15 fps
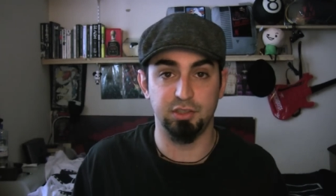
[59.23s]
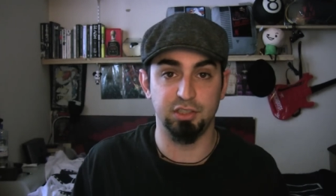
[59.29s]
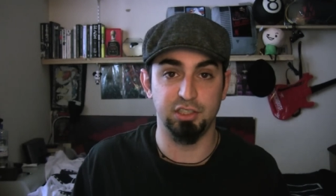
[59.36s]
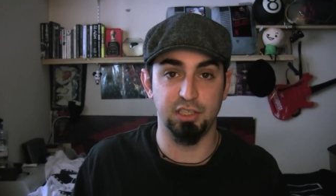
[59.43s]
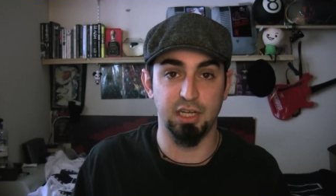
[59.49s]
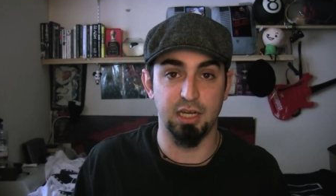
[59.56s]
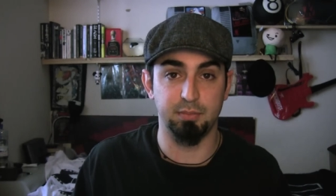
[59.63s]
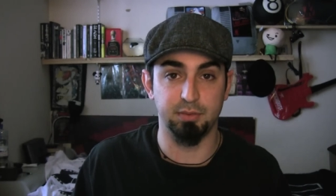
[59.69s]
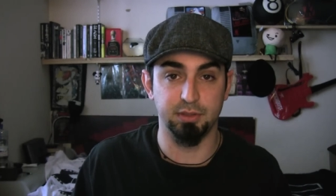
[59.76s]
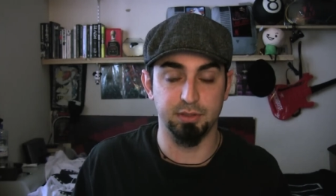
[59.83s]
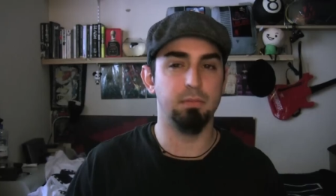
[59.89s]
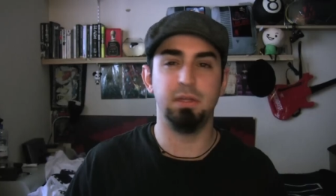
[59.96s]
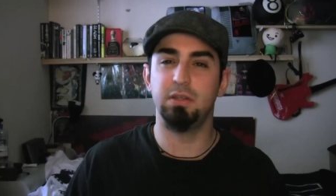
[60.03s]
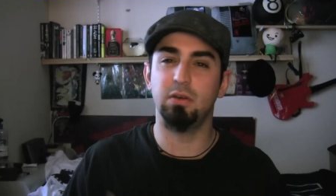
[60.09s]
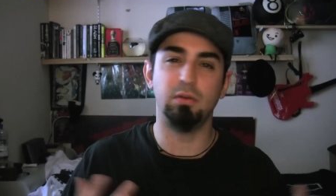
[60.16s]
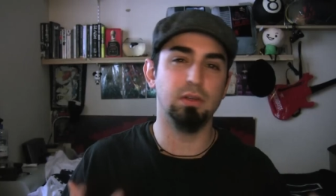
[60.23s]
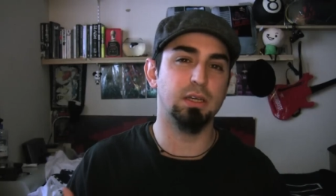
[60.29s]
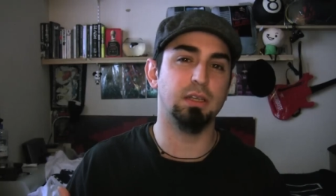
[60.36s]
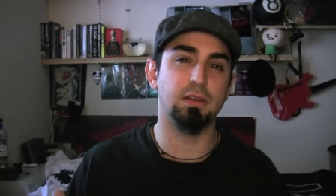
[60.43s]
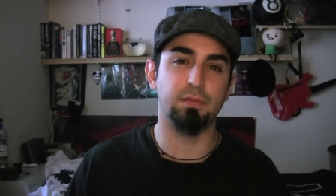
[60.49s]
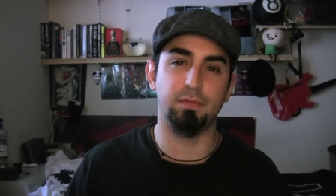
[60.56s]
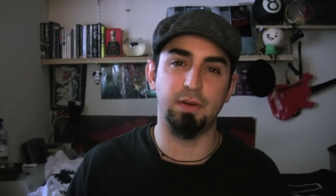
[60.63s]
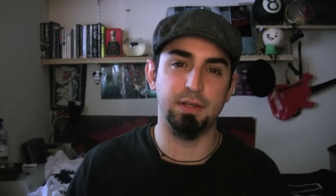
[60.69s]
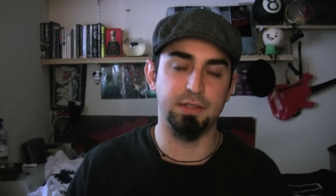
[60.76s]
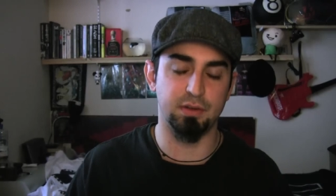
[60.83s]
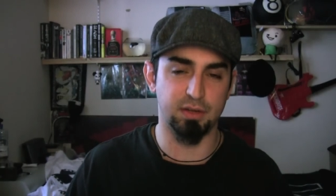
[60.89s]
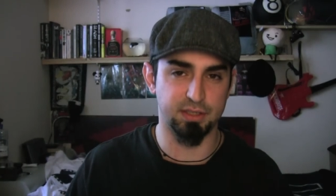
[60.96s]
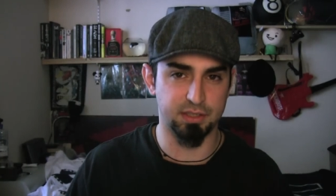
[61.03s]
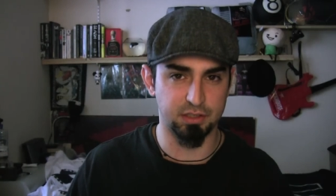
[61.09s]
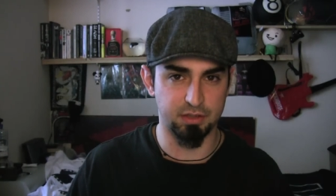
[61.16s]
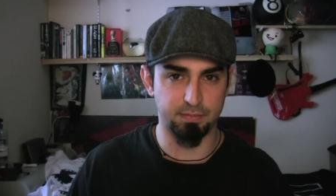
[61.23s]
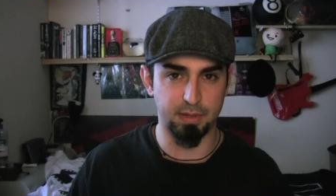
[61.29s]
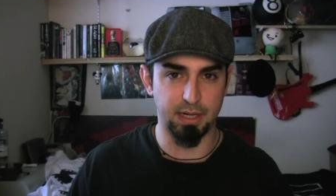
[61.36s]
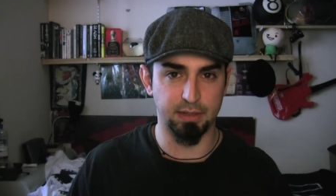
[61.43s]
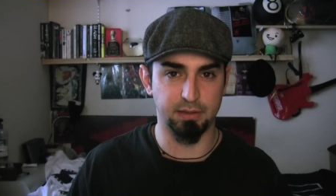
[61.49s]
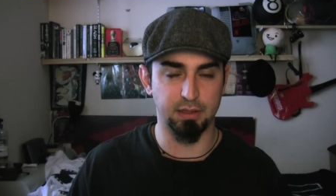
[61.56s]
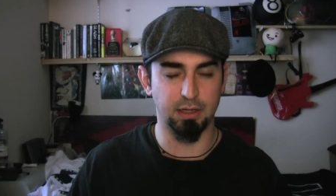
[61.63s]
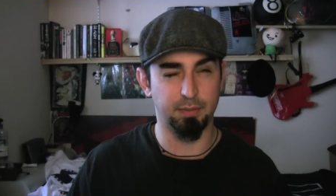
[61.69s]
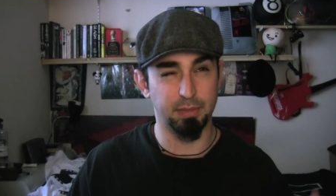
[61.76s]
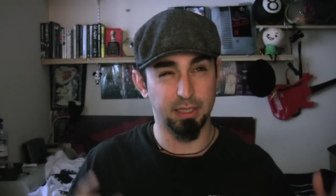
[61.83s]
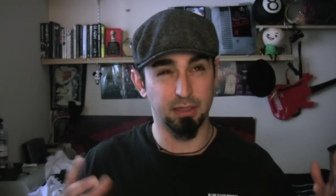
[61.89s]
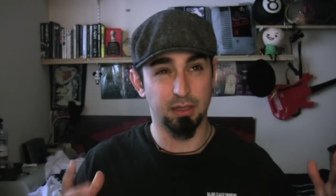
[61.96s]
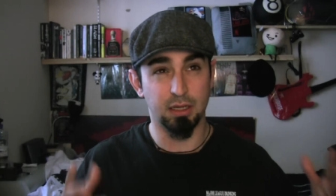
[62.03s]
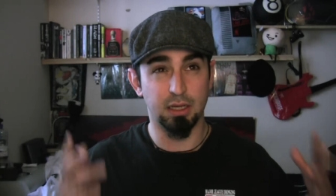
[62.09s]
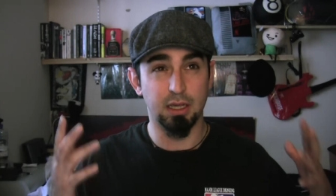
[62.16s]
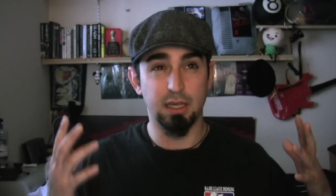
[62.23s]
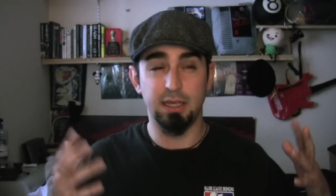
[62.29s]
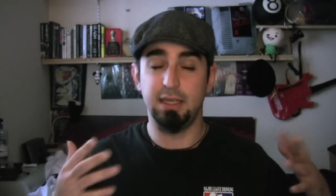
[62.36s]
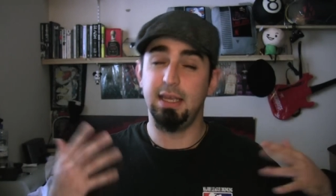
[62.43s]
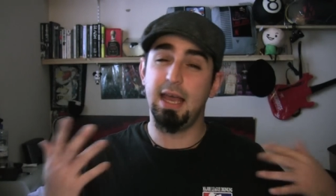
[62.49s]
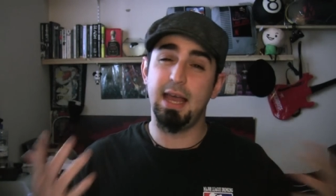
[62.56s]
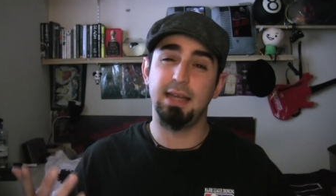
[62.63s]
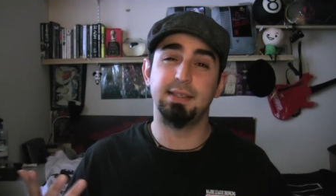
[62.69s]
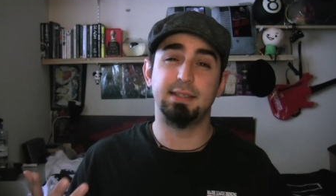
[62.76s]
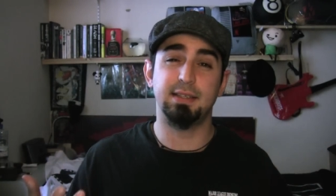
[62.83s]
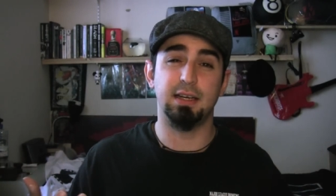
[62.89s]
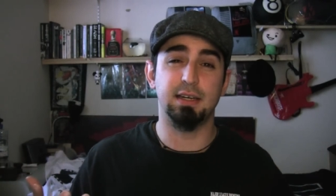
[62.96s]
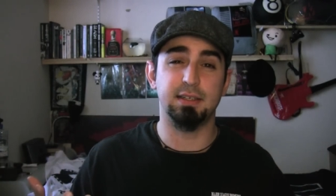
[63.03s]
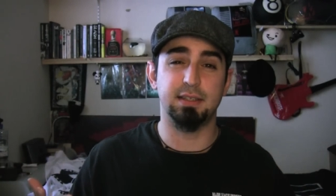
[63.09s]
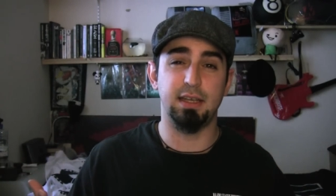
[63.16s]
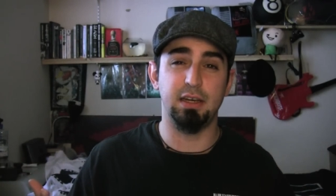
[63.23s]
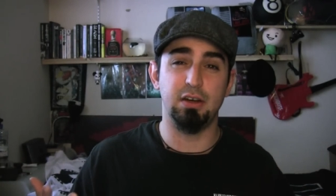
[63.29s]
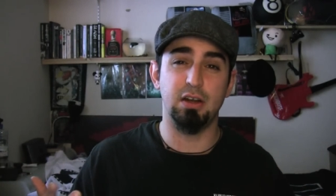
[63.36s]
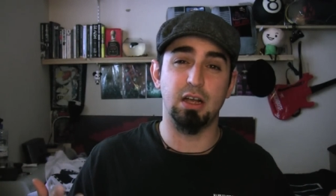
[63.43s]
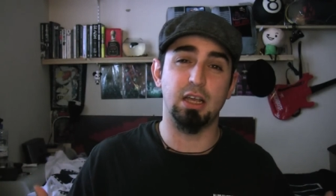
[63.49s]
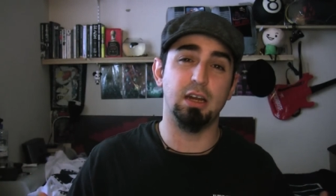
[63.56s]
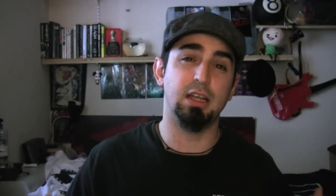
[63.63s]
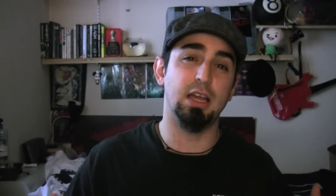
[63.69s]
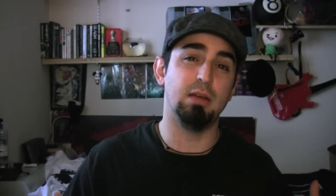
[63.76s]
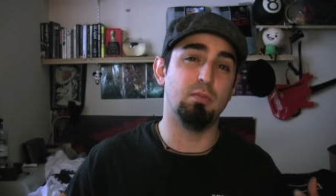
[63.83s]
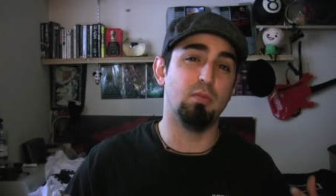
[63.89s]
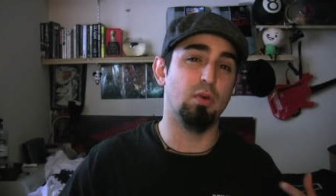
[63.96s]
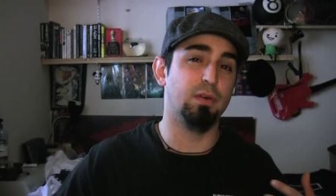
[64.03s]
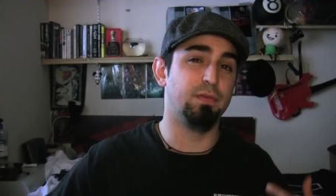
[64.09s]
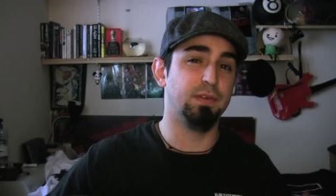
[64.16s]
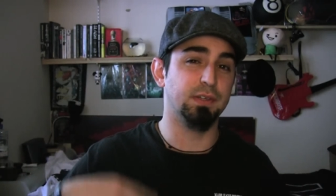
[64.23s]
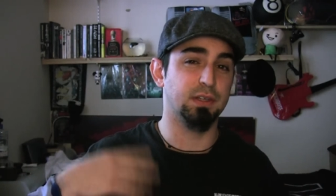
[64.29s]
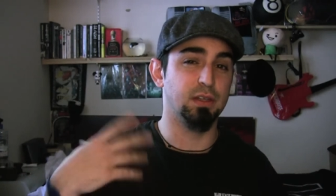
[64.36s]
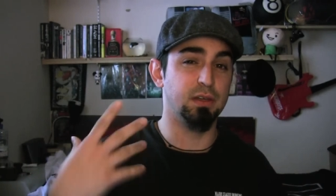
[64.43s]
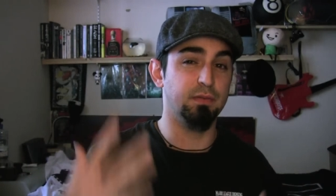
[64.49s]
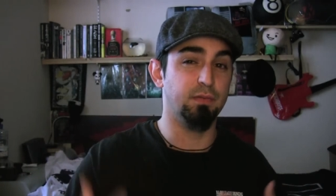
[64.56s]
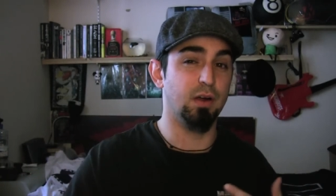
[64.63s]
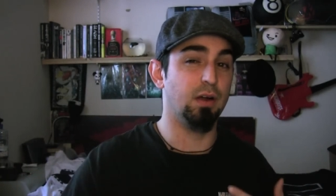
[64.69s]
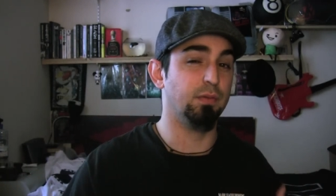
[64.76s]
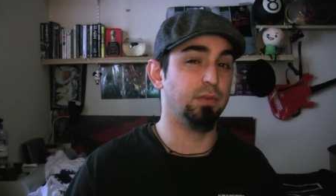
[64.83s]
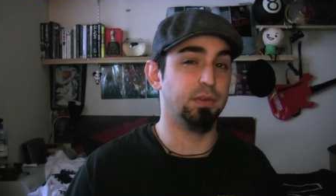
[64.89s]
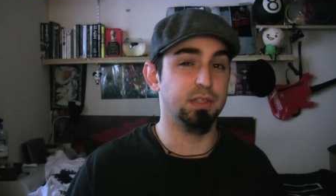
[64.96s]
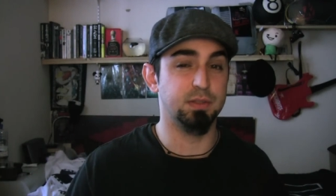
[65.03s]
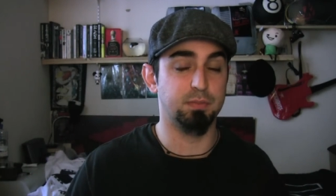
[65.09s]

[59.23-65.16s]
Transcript: Shit happens. I mean, don't look at the friend zone as such a bad thing. I mean, yeah, it sucks that you're not going to get more physically involved with this